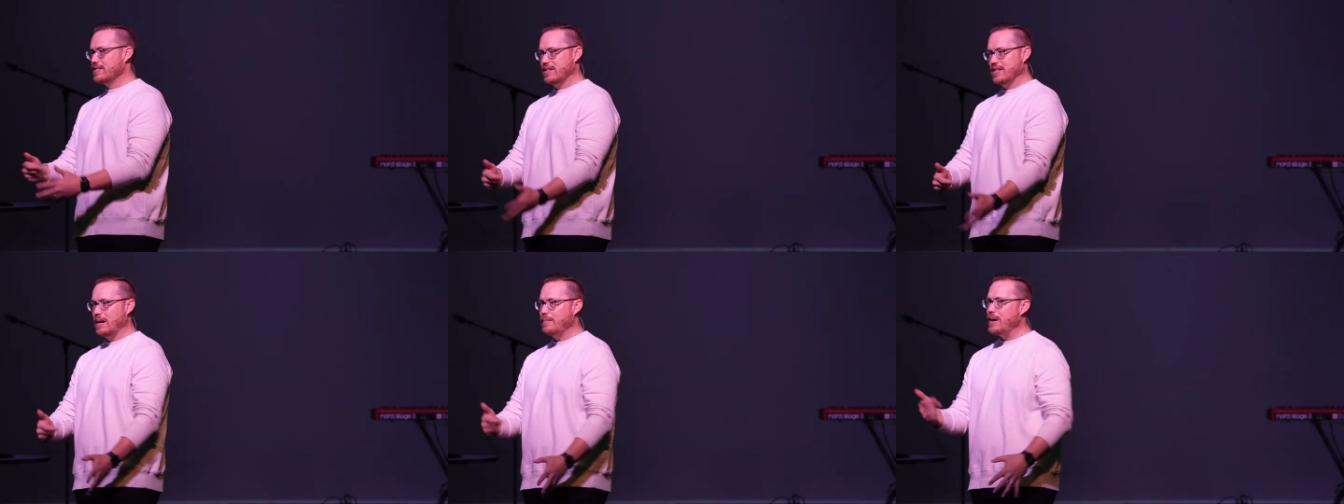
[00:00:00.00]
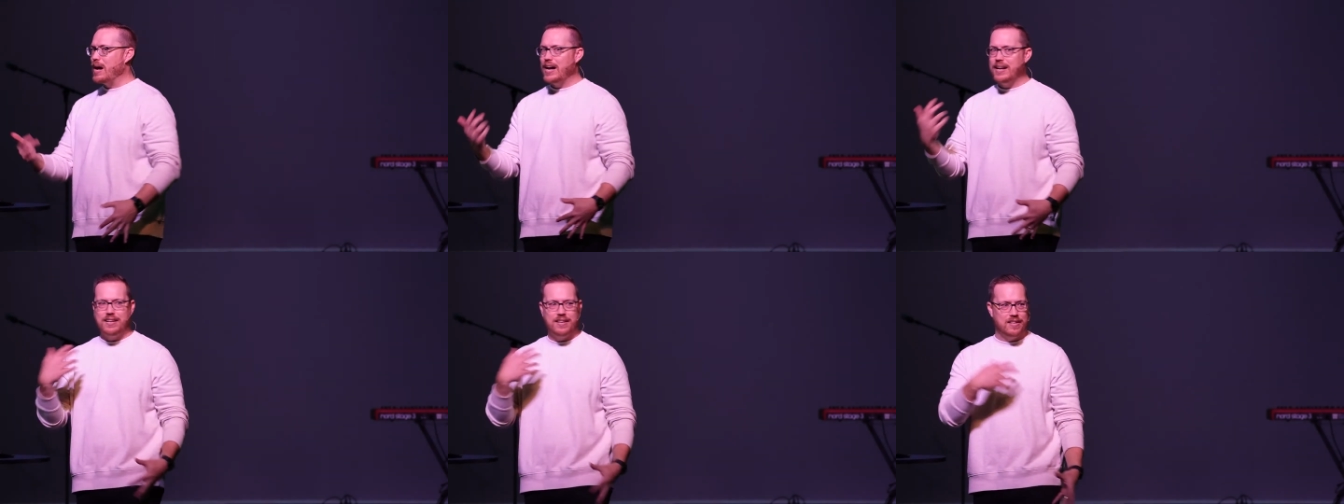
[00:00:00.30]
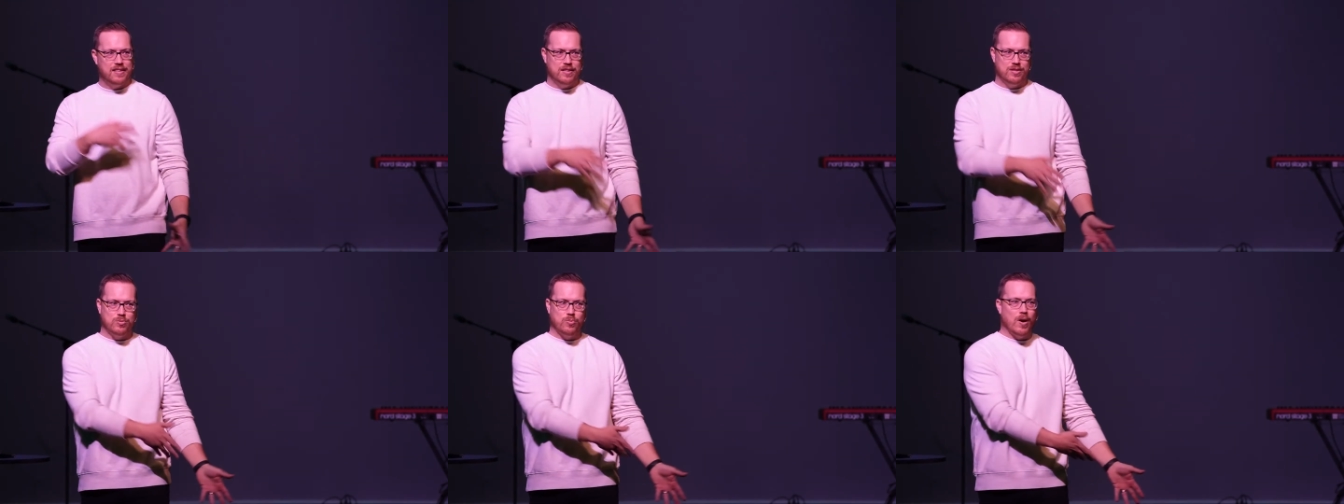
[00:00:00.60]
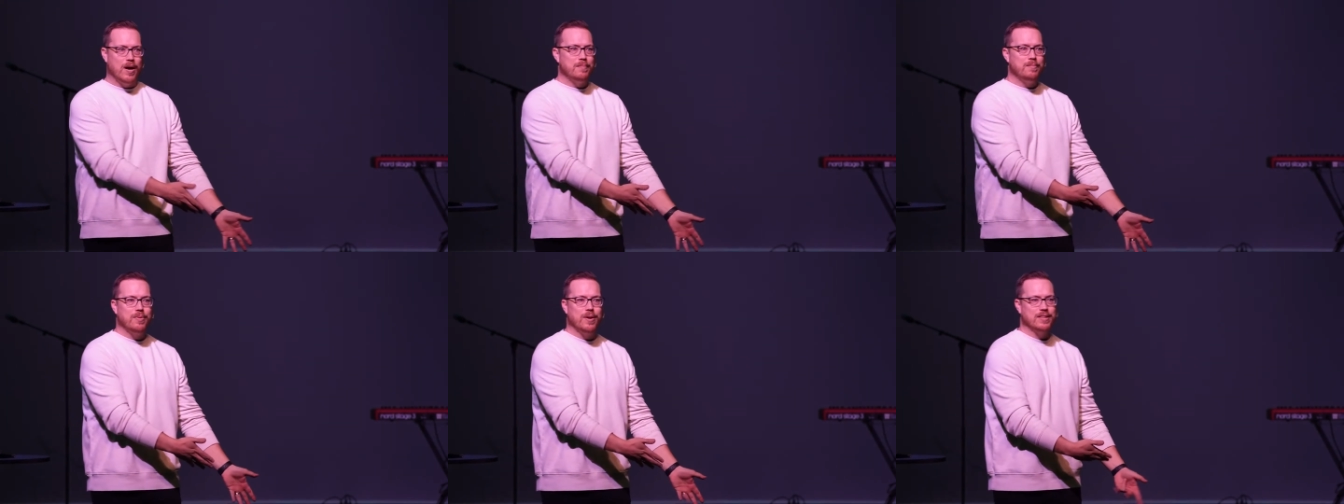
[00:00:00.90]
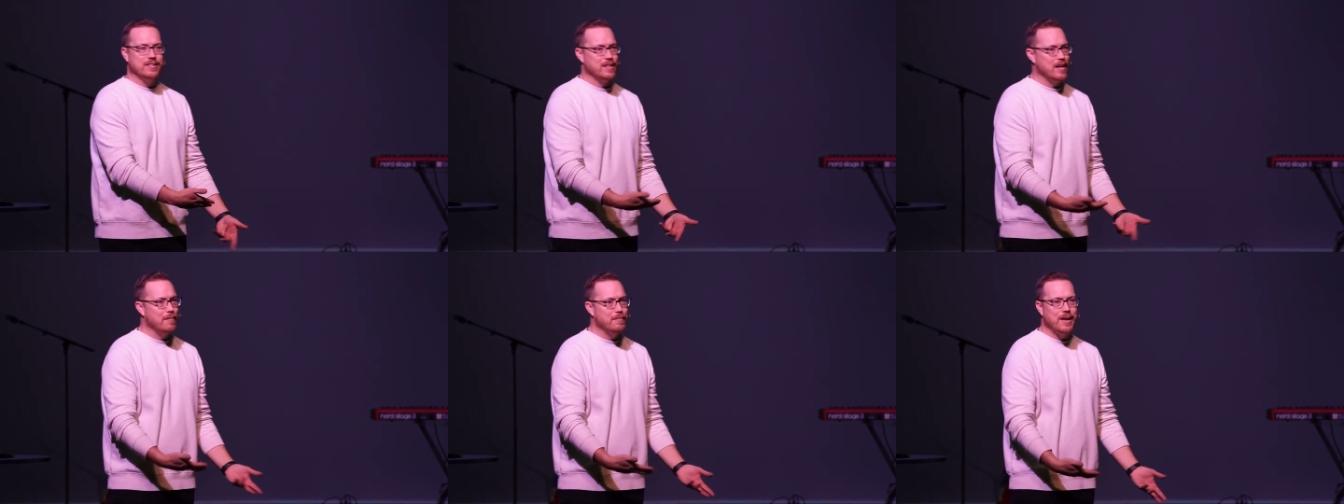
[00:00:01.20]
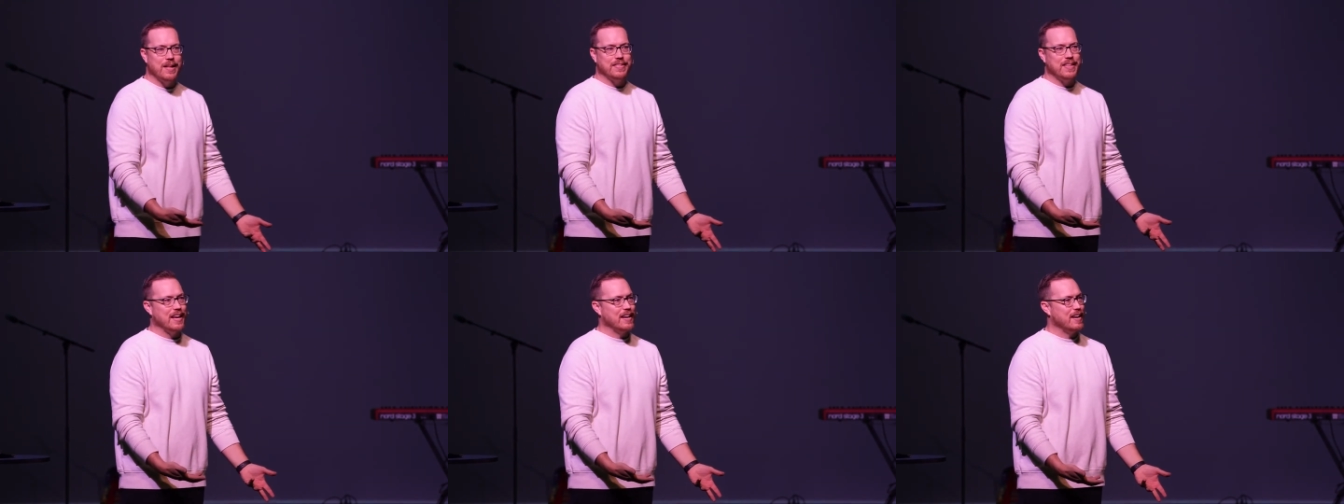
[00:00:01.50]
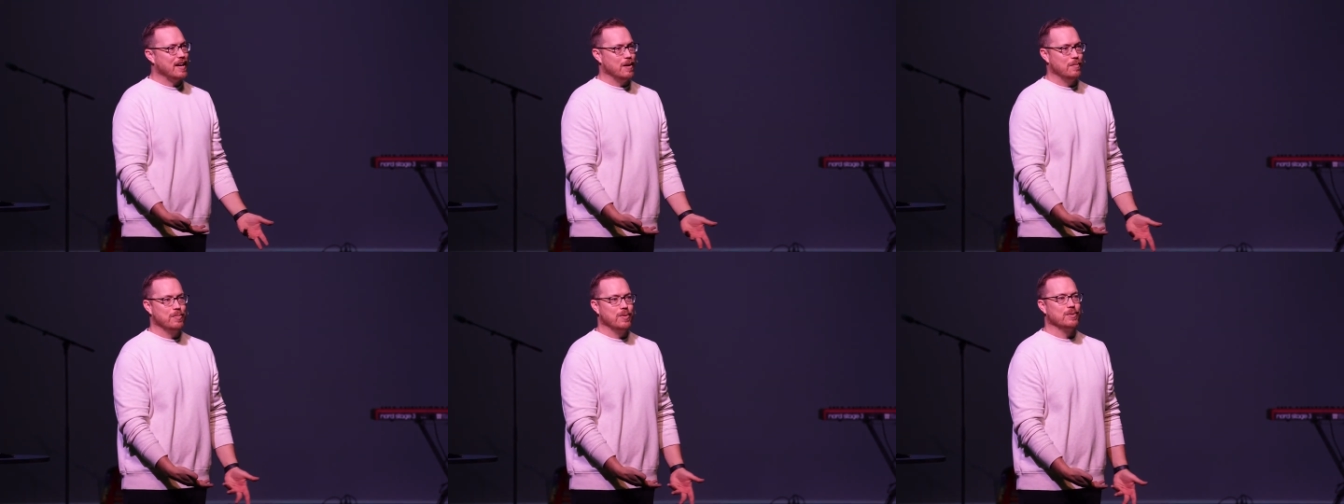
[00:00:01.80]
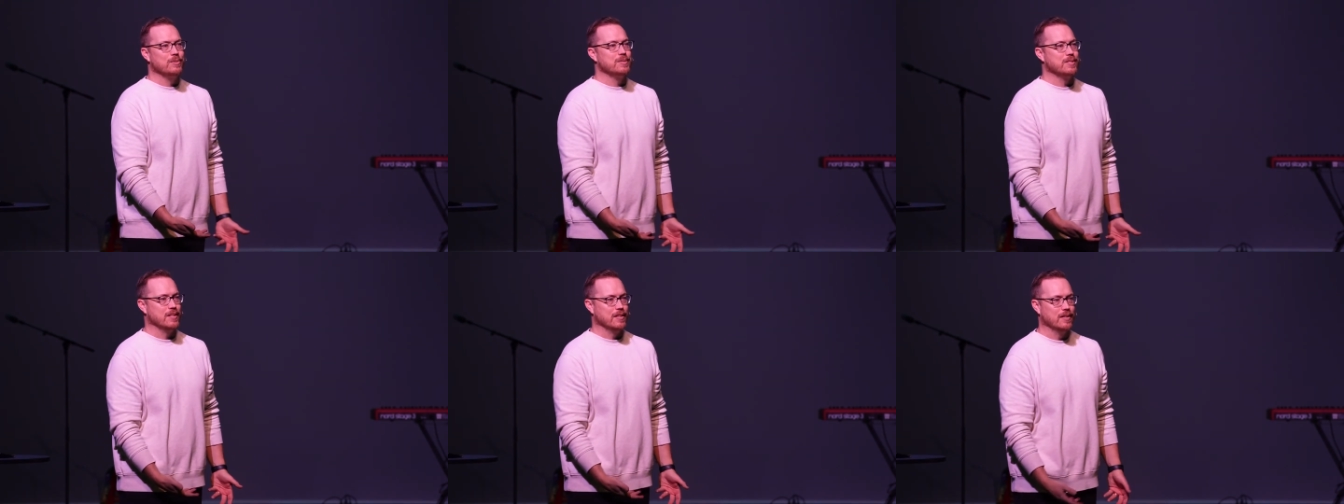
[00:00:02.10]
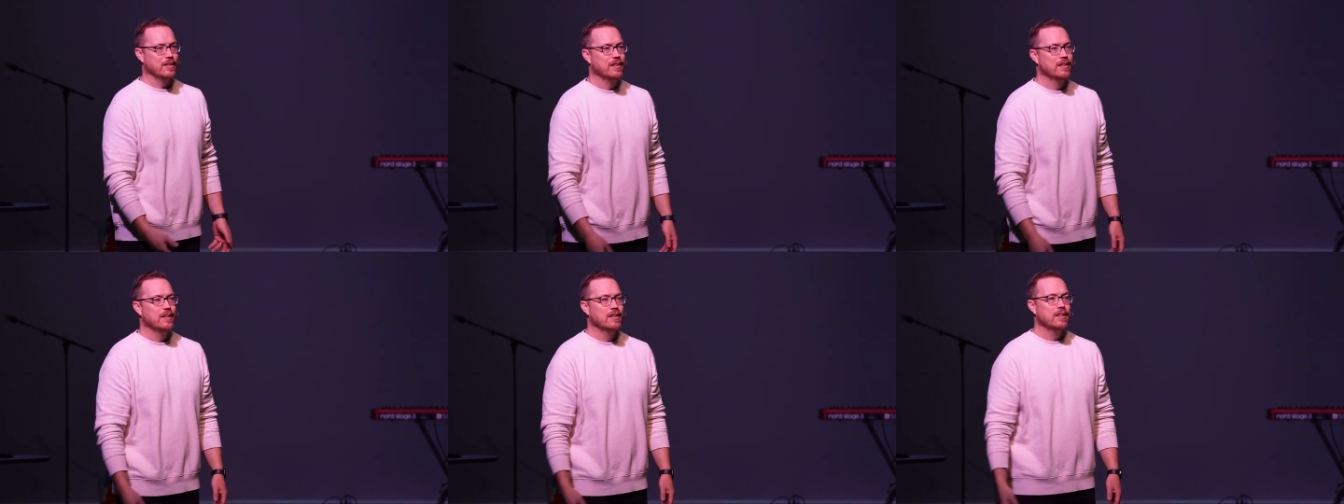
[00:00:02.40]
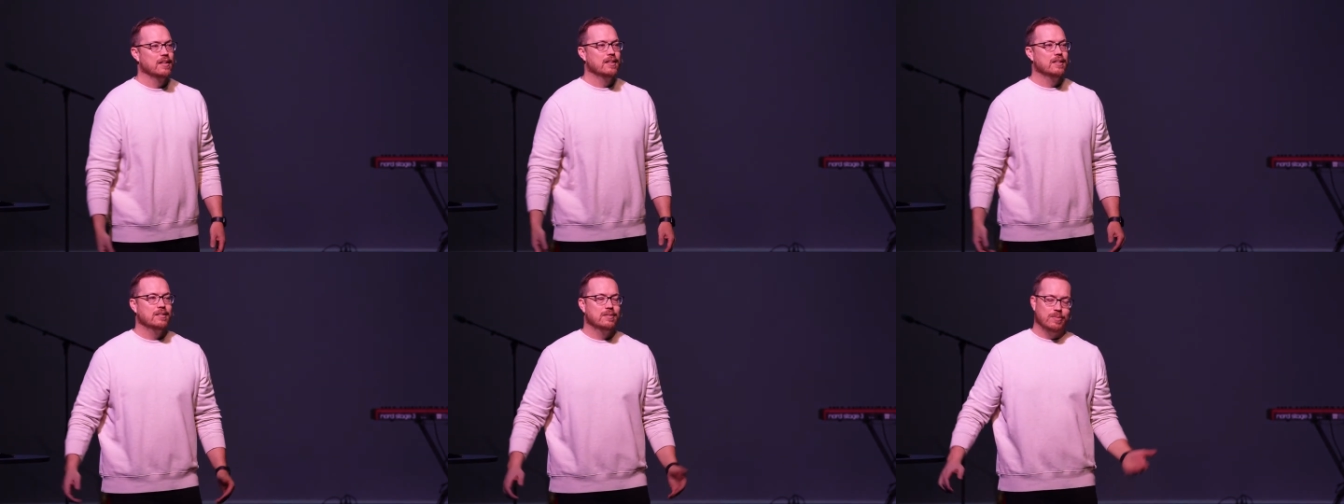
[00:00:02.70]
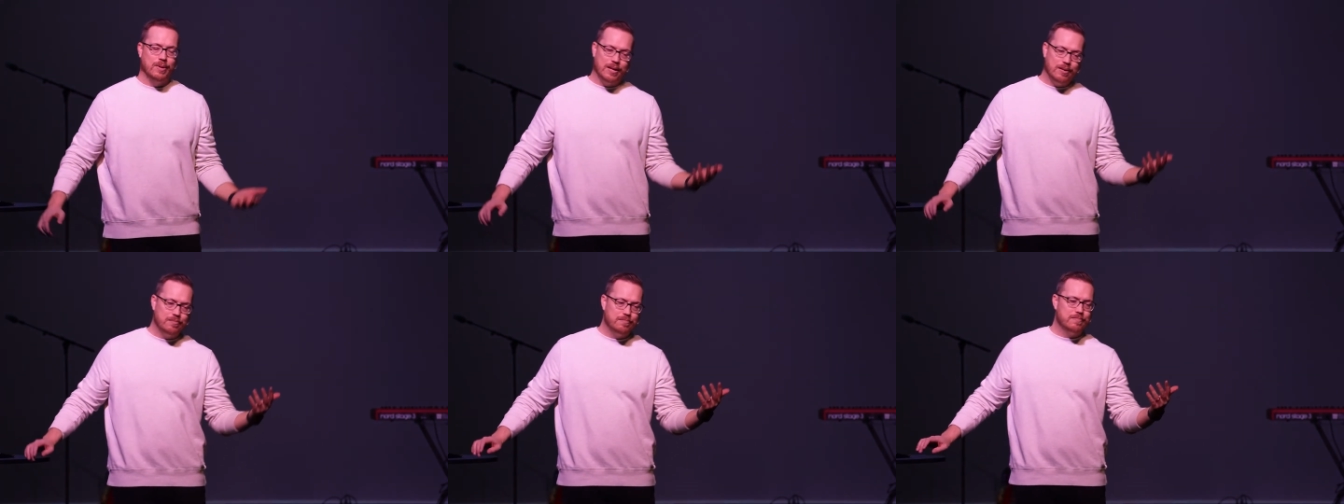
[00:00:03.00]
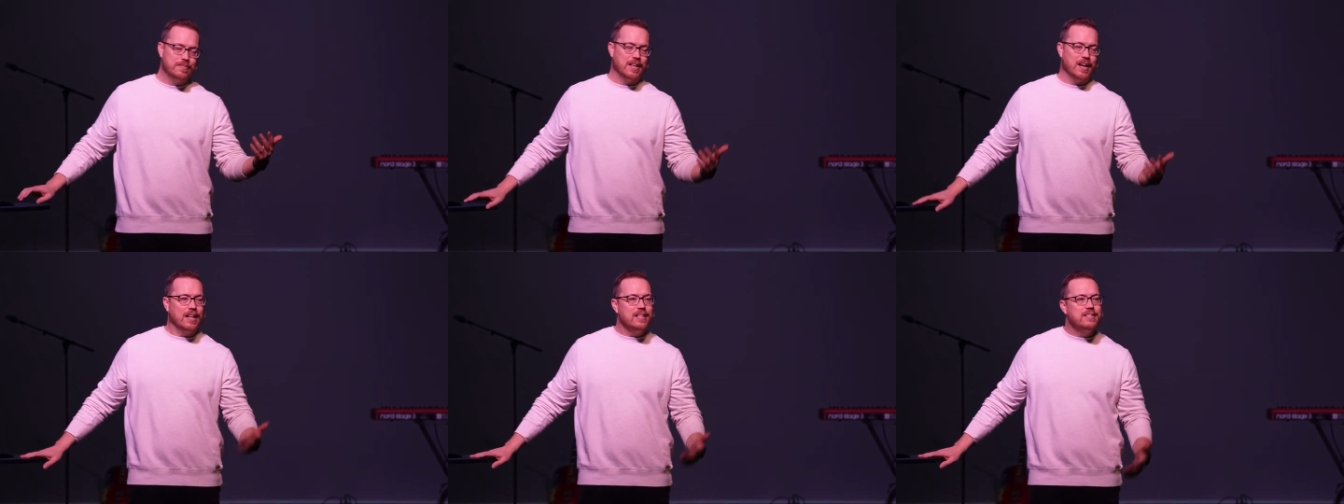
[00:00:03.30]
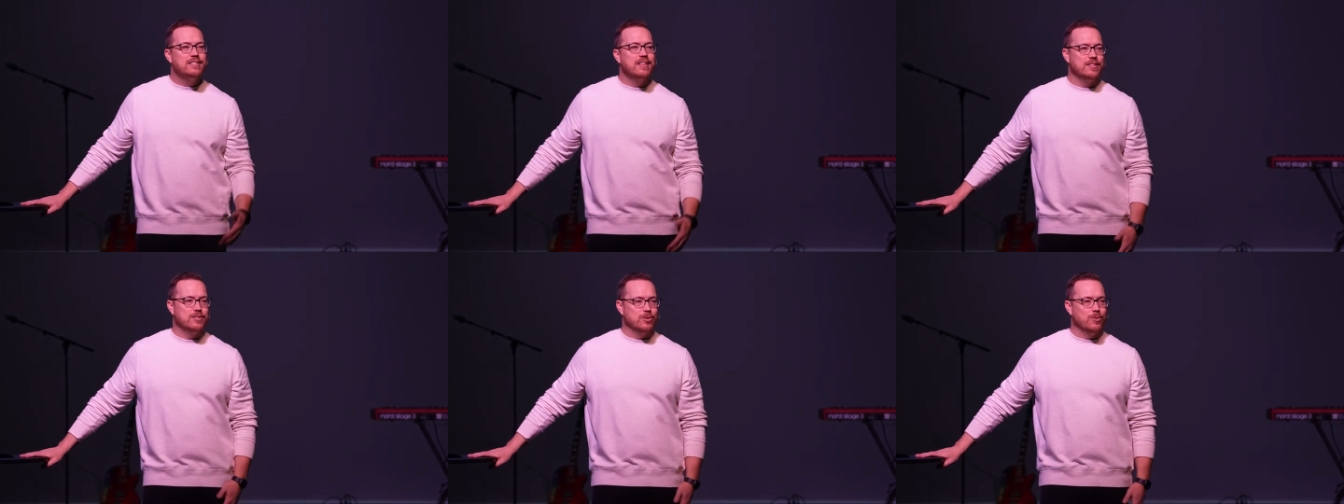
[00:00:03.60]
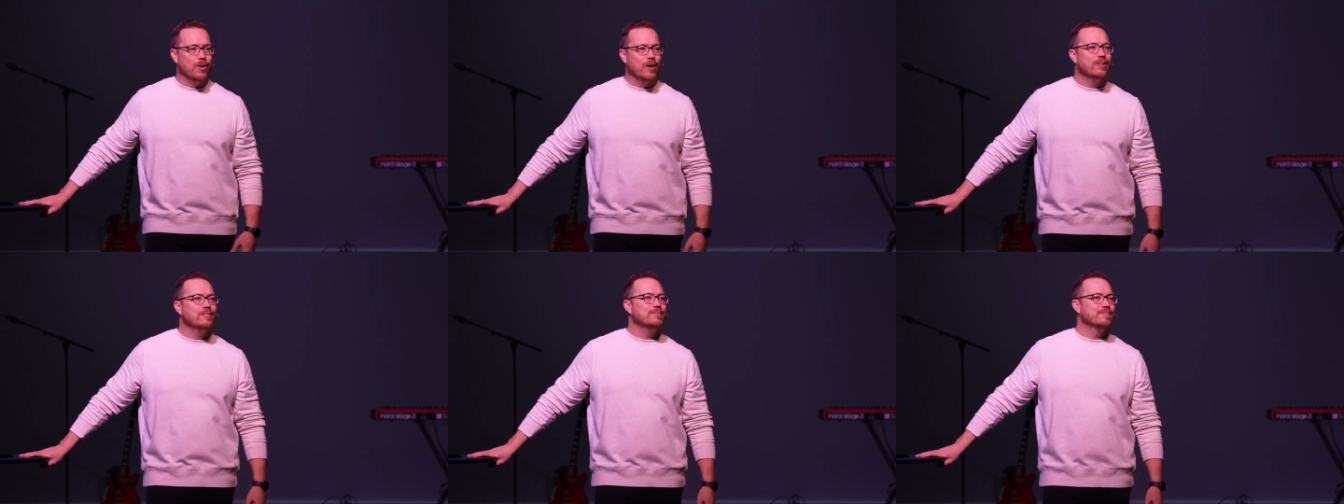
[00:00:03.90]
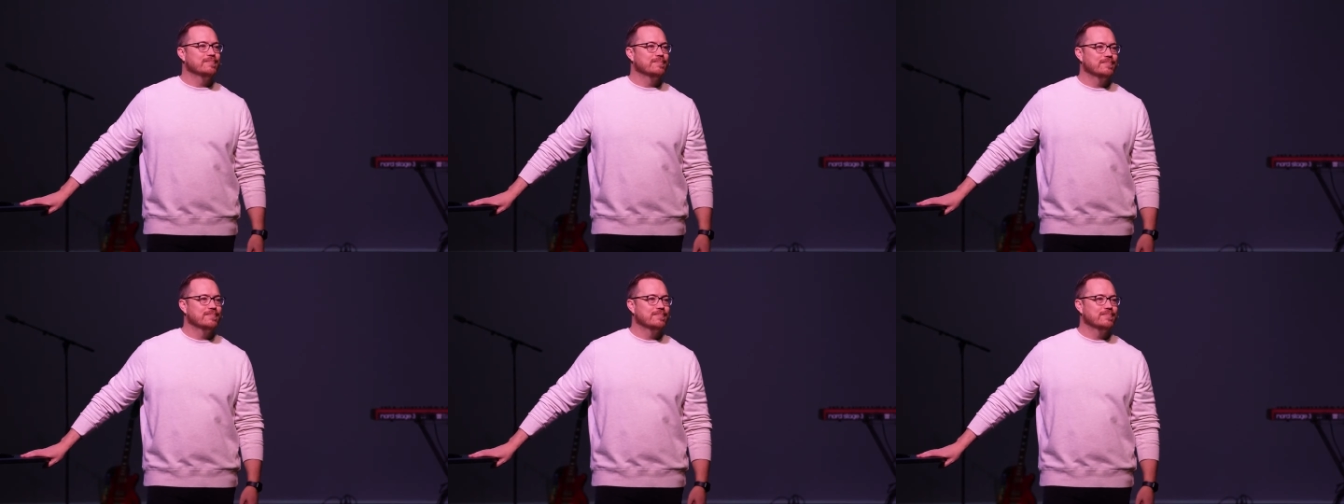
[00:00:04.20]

and I'm hiding in this wine press, and I'm not that kind of person, well, God says you are.